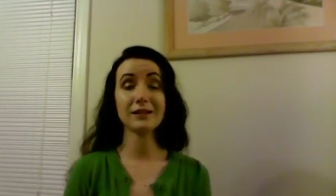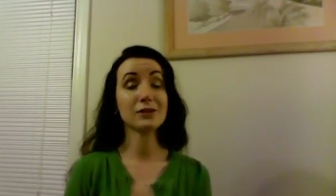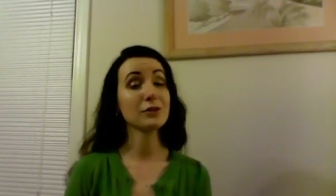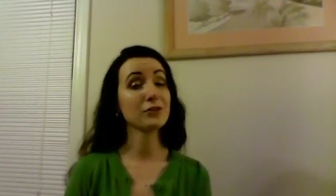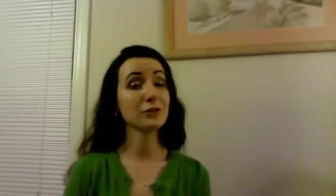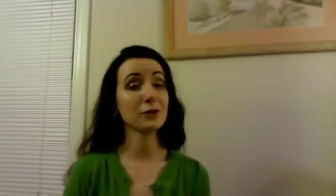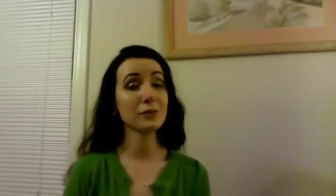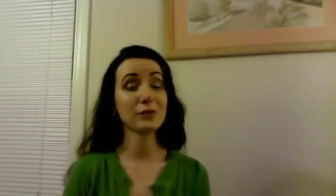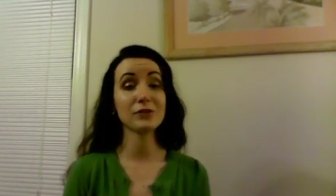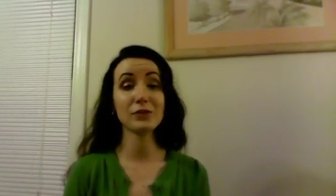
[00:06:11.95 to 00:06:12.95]
And I know you
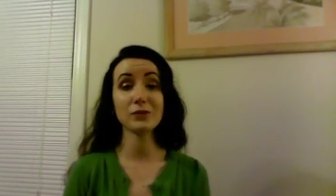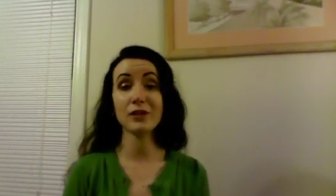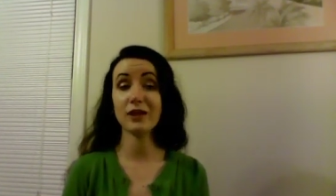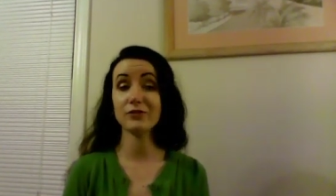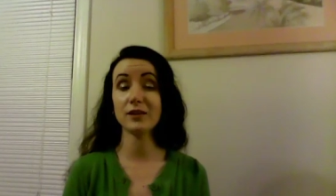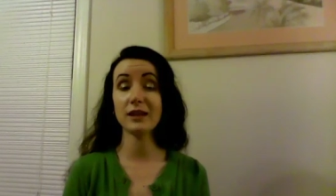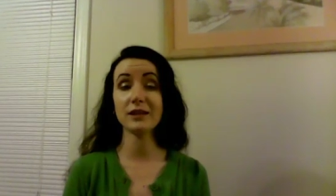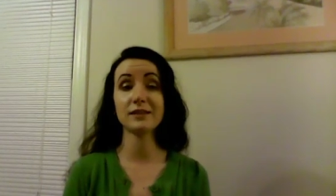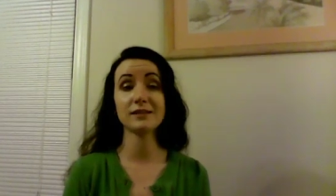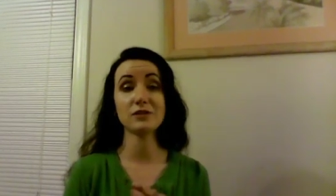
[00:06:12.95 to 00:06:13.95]
Scorpios don't like
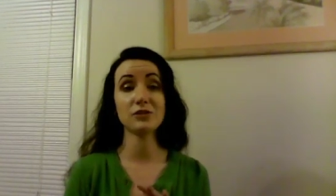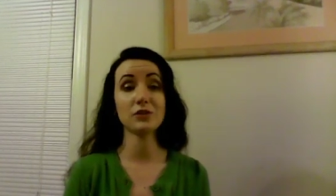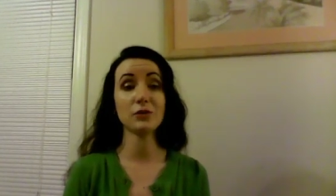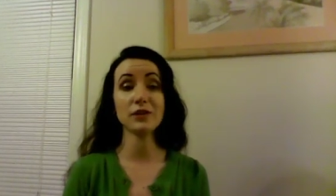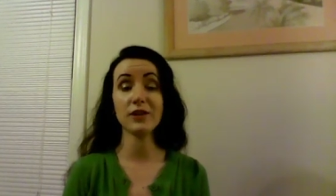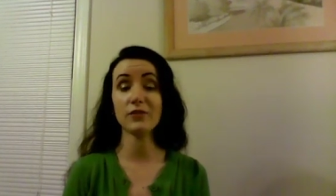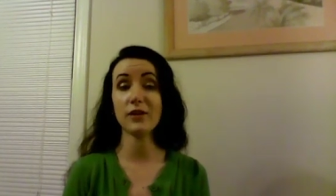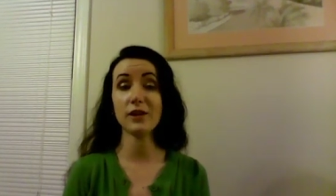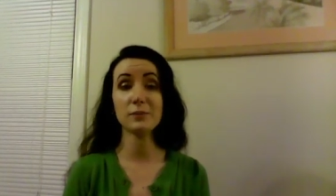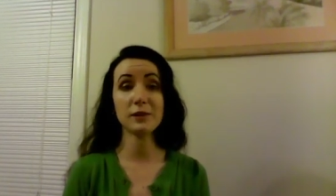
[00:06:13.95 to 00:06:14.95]
flakiness, and you don't like
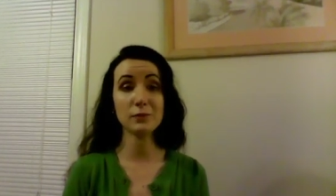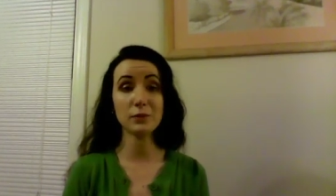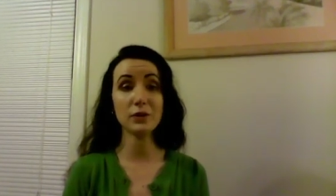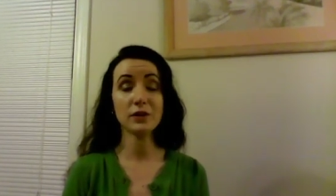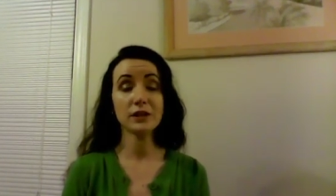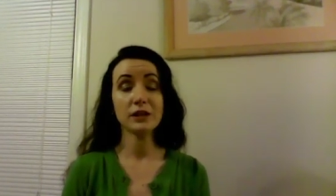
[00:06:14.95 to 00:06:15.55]
fake people.